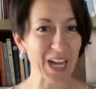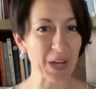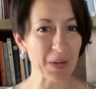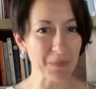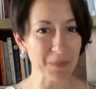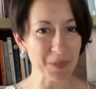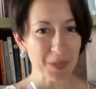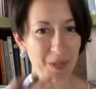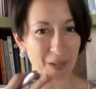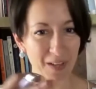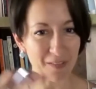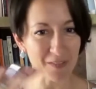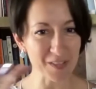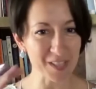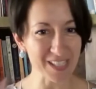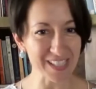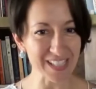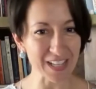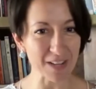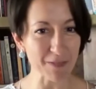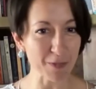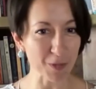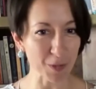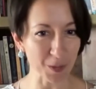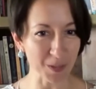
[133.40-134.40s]
You have
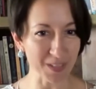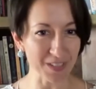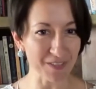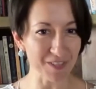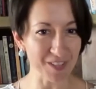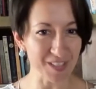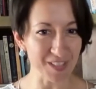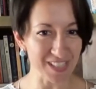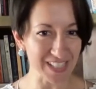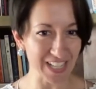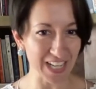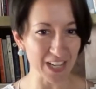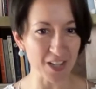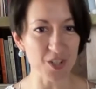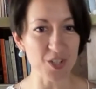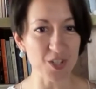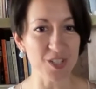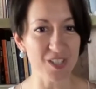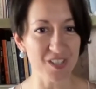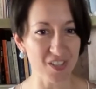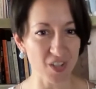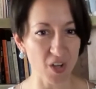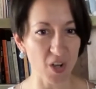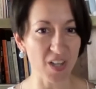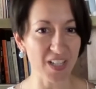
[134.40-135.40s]
several different sections
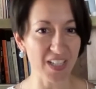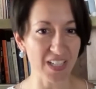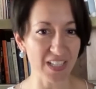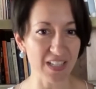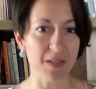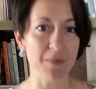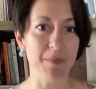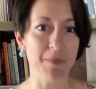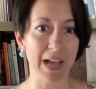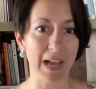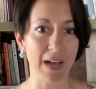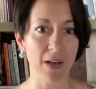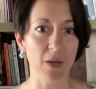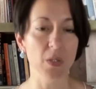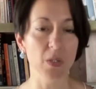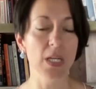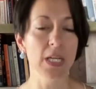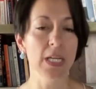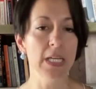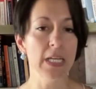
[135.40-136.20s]
talking about